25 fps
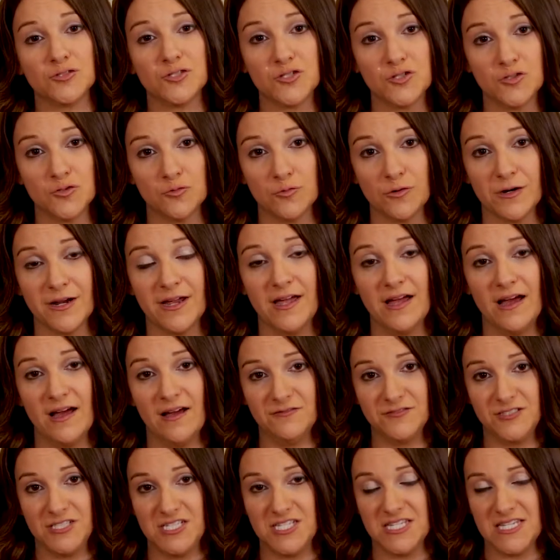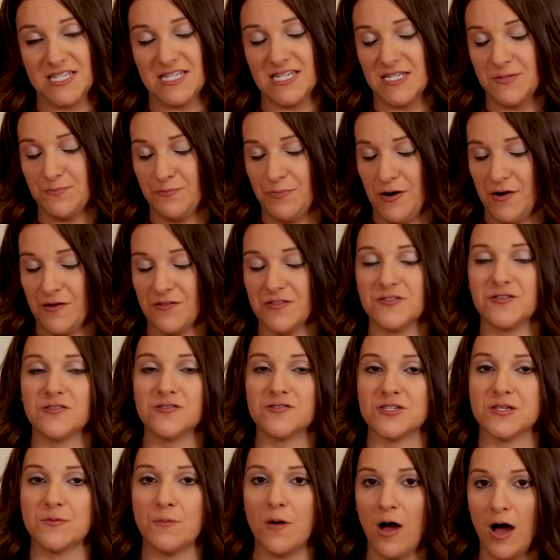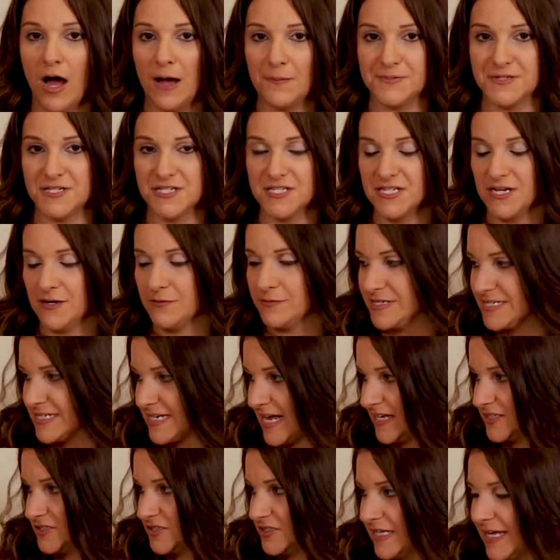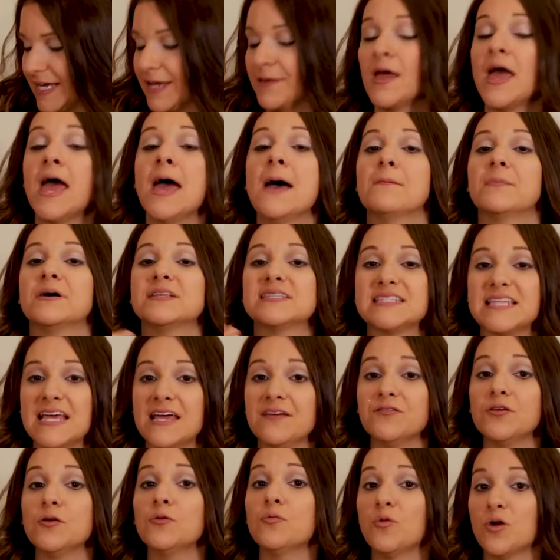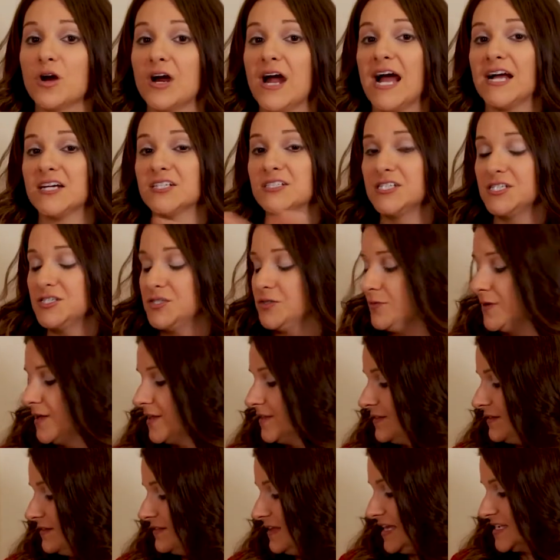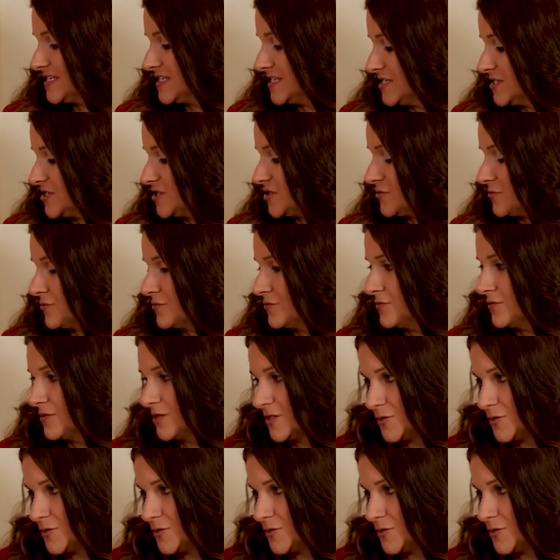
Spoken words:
story of Jesus's birth. So there's some options there with scheduling. But say if you were actually doing the lessons through the